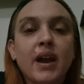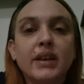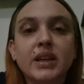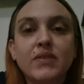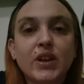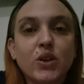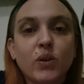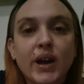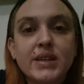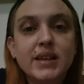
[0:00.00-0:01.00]
I love that you
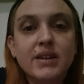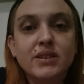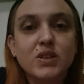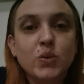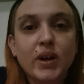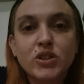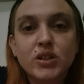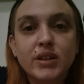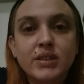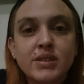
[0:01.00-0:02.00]
guys ask us
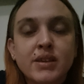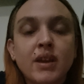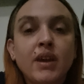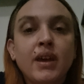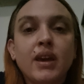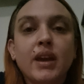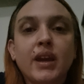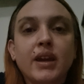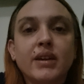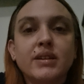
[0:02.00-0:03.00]
questions
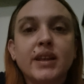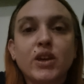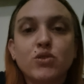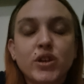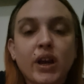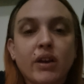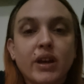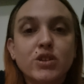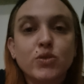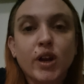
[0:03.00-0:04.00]
and that you check on
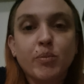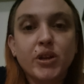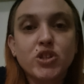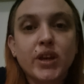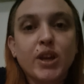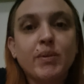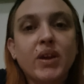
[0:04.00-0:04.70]
us, so I appreciate it.